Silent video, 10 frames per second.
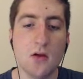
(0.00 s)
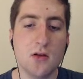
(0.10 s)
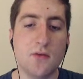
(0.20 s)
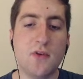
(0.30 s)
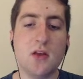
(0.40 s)

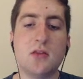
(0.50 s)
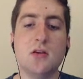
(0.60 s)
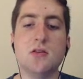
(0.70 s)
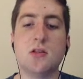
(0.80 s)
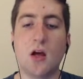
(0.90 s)
Defeat
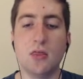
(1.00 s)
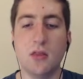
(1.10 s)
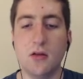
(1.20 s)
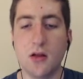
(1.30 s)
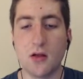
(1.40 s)
these
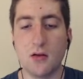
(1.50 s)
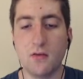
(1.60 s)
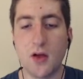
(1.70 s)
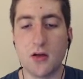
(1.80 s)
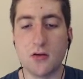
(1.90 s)
Dunlending
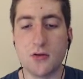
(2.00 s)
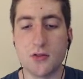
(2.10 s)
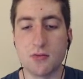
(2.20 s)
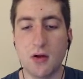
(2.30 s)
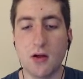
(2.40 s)

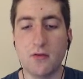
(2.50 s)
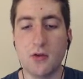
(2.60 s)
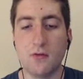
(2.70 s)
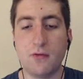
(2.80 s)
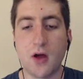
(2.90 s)
invaders wherever
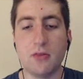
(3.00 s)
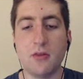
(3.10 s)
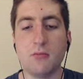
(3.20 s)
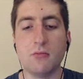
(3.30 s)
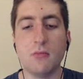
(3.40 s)
you find
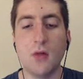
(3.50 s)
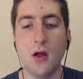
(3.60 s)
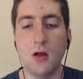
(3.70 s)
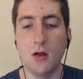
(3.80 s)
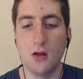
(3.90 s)
them
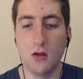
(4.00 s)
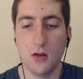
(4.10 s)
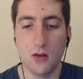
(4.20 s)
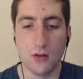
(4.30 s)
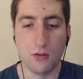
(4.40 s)

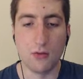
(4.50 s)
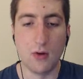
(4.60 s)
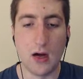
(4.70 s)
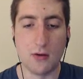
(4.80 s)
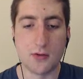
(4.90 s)

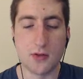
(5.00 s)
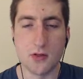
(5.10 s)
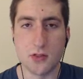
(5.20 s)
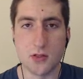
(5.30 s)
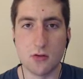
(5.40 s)
throughout
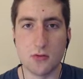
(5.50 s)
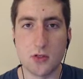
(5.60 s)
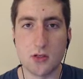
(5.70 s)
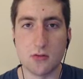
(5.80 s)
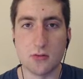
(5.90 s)
the Stone
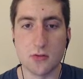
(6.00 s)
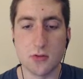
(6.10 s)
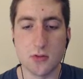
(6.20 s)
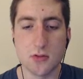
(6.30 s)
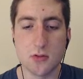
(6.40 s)

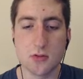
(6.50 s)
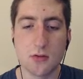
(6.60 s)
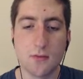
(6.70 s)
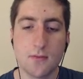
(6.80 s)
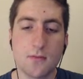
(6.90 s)
Dunes.
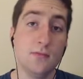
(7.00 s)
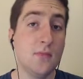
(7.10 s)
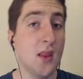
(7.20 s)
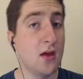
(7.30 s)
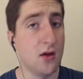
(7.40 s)

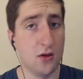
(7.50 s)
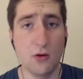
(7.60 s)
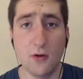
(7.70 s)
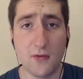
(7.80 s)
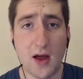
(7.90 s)

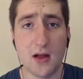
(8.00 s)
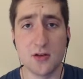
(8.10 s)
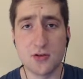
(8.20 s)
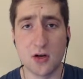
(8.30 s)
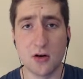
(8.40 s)
You'll
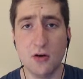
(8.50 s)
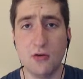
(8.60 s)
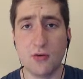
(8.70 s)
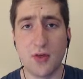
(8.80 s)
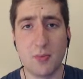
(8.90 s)
find
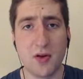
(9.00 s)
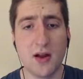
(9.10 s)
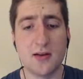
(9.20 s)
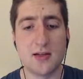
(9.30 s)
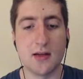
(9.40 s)
Jogluth
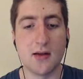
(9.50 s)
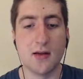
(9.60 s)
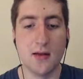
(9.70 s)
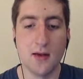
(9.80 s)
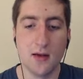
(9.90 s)
aplenty
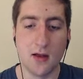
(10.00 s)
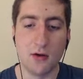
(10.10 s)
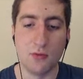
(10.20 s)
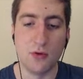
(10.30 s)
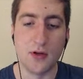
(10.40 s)

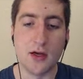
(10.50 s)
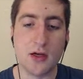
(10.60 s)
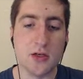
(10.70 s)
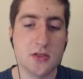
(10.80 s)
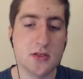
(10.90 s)
in
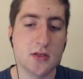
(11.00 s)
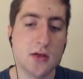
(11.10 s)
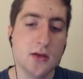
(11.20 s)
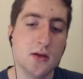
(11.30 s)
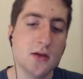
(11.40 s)
Woodhurst,
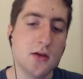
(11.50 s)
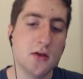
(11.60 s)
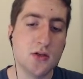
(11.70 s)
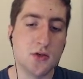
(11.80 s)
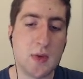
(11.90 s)

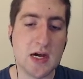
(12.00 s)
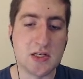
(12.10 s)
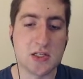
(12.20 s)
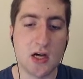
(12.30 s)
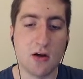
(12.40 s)
to my
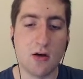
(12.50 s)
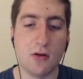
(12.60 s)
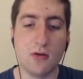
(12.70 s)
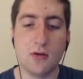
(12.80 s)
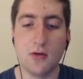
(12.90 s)

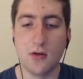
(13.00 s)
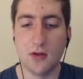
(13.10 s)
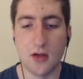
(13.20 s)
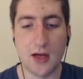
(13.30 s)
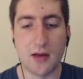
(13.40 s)
sorrow
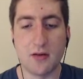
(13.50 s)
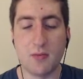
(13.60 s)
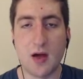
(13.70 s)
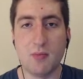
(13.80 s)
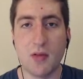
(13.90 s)
and
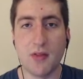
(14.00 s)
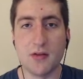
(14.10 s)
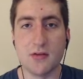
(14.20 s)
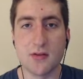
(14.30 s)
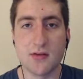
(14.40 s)
my
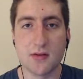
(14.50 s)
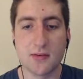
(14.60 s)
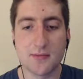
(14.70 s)
mother's.